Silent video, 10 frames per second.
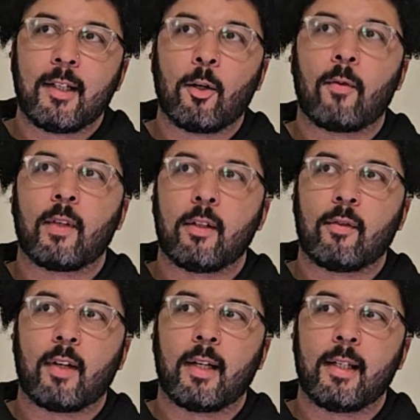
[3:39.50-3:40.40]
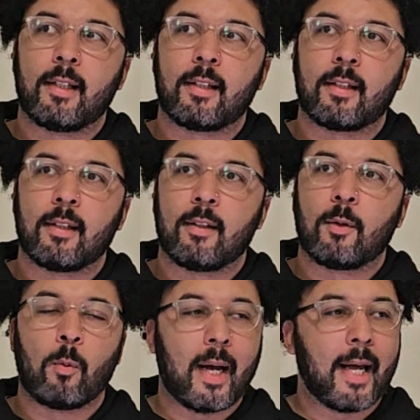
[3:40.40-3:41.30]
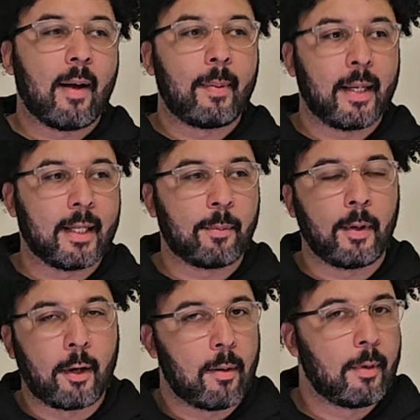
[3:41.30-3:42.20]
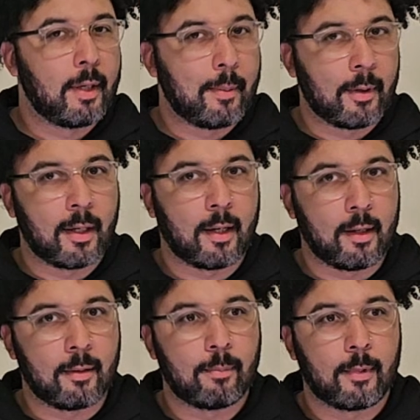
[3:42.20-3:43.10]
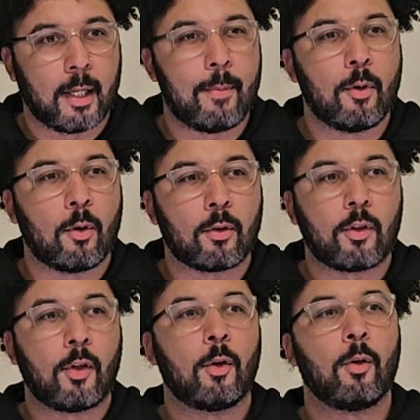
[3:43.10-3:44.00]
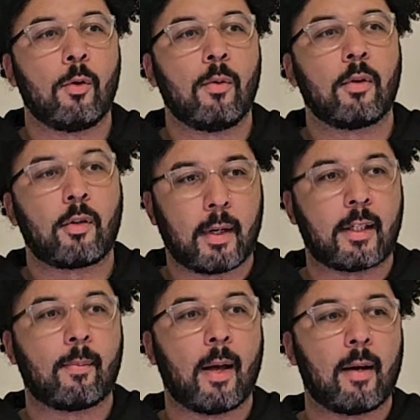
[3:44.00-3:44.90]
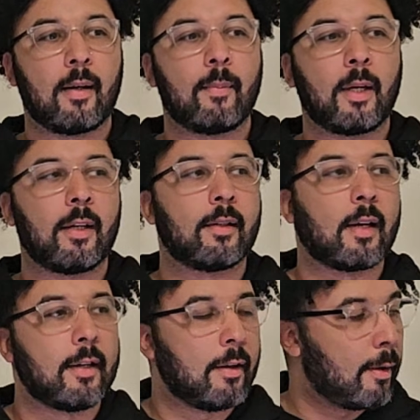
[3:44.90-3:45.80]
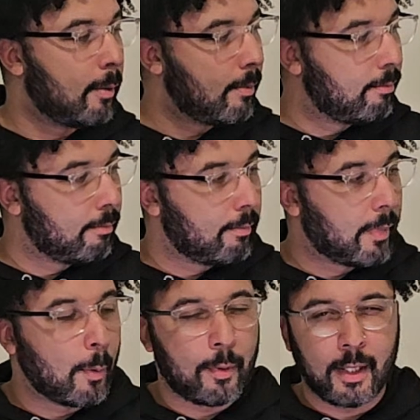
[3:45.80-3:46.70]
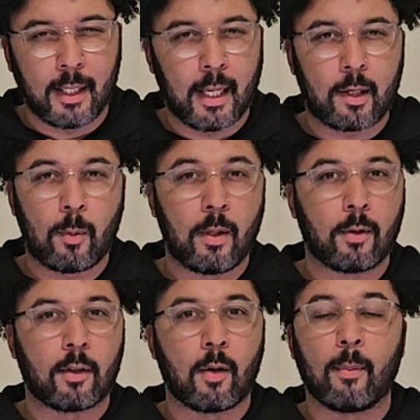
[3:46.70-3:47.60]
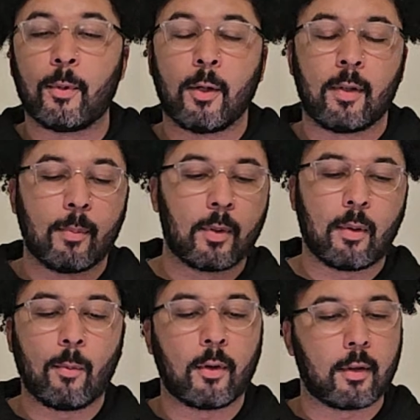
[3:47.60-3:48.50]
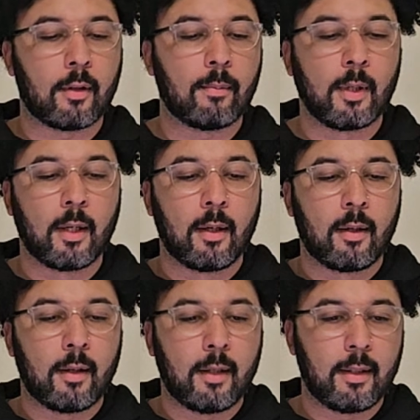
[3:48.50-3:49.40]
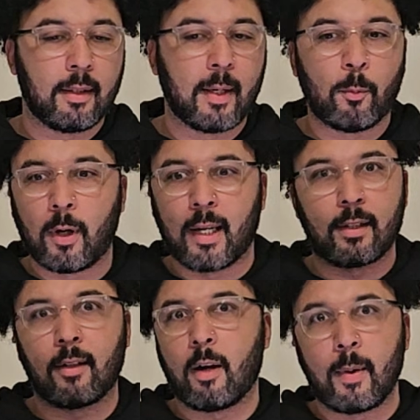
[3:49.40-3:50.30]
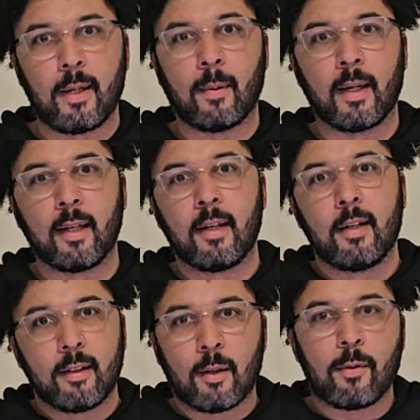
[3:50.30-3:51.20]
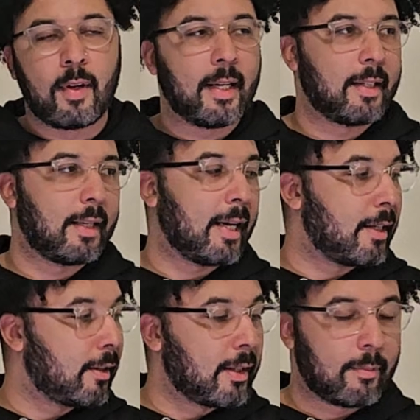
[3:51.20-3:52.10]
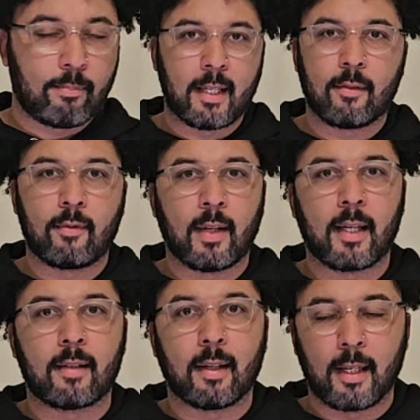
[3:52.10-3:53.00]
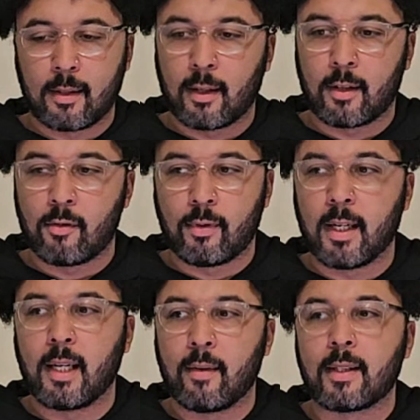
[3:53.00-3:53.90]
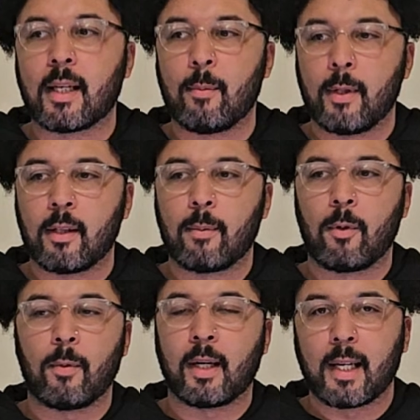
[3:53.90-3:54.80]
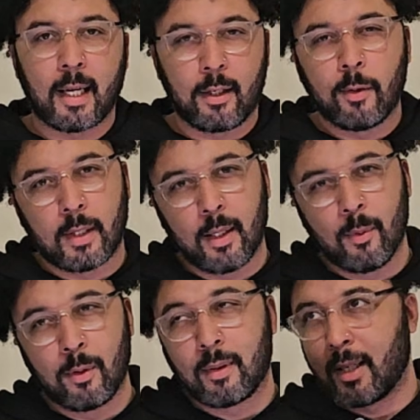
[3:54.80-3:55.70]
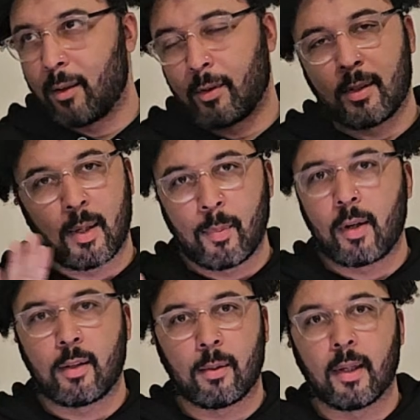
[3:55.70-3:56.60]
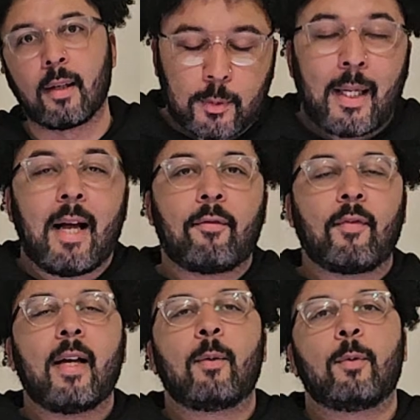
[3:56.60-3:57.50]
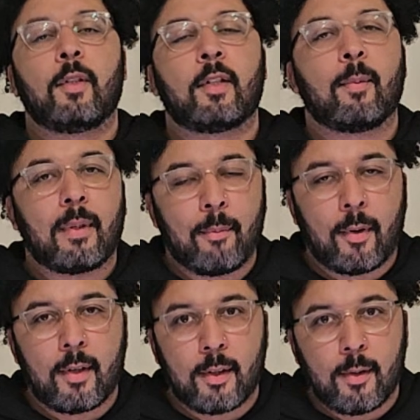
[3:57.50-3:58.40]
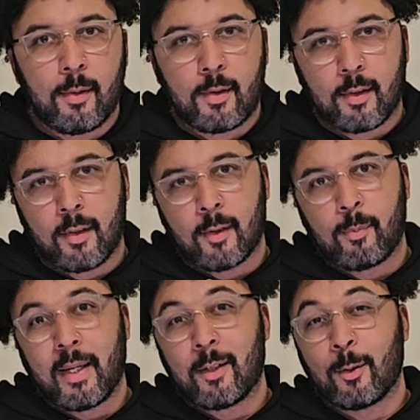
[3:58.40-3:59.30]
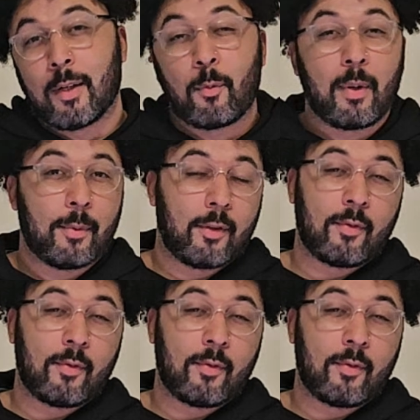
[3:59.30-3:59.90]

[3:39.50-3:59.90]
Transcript: got the device to weigh it up against my Kobo Libra Color, I'm not too stressed about it because I know that within the next week or so, I'm choosing between one of them, and then one has to go anyway. So if it is the case that this thing isn't fixed, then it starts to really irritate me to the point where I can't use it anymore, then I'll just say bye to it. So I have found some temporary solutions based on other people's